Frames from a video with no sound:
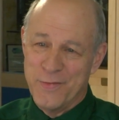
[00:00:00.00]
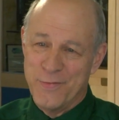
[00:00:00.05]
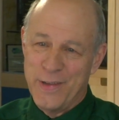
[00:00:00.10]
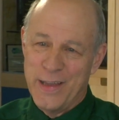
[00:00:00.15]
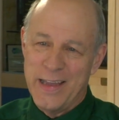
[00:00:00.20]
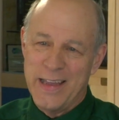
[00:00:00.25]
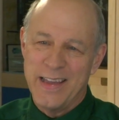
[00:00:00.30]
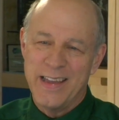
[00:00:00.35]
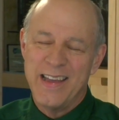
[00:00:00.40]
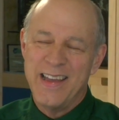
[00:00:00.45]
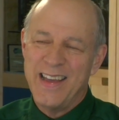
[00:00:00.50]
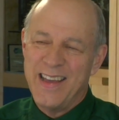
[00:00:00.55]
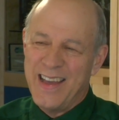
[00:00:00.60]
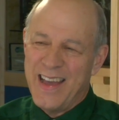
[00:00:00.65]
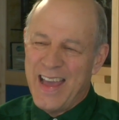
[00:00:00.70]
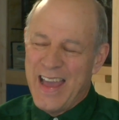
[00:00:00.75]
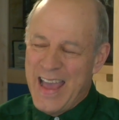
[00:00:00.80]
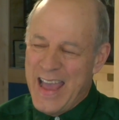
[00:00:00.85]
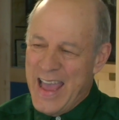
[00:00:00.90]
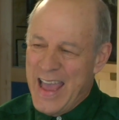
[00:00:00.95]
to me
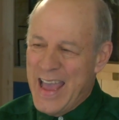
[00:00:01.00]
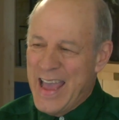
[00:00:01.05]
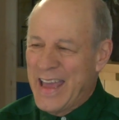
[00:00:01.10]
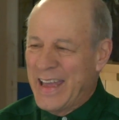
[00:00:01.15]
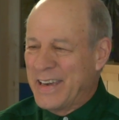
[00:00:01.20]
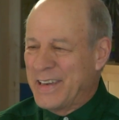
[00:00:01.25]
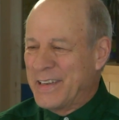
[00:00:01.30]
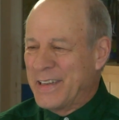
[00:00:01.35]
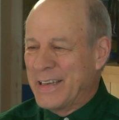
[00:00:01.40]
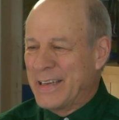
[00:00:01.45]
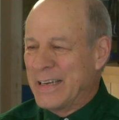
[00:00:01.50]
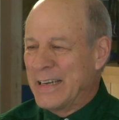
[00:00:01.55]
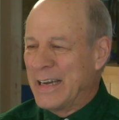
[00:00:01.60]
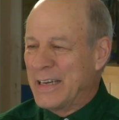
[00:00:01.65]
and uh,